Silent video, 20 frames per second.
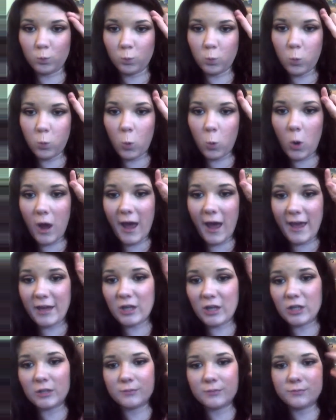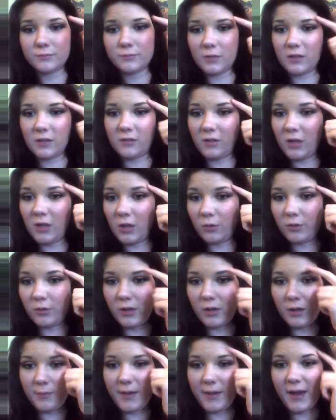wider, because, you know, you're
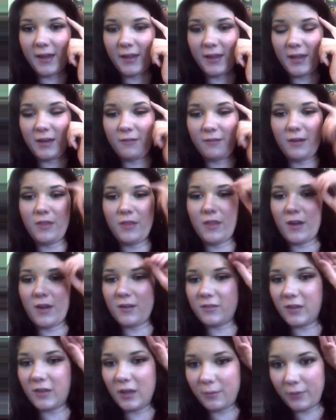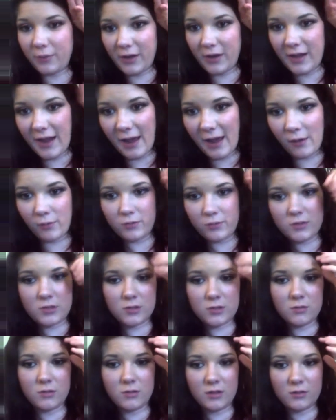going to be highlighting right there. You're going to bring it out
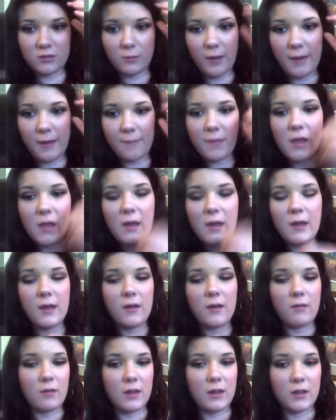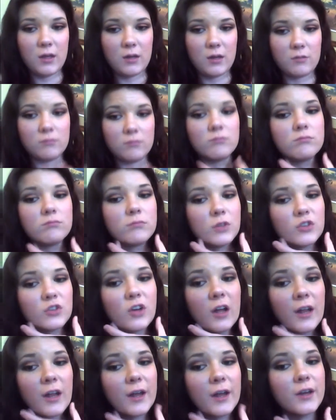this way. And then your
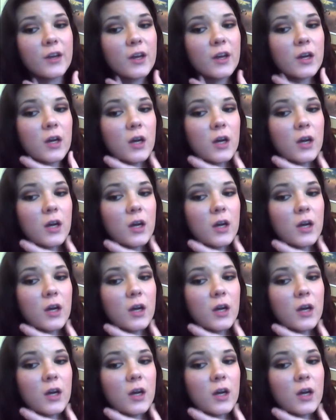jawline, you're going to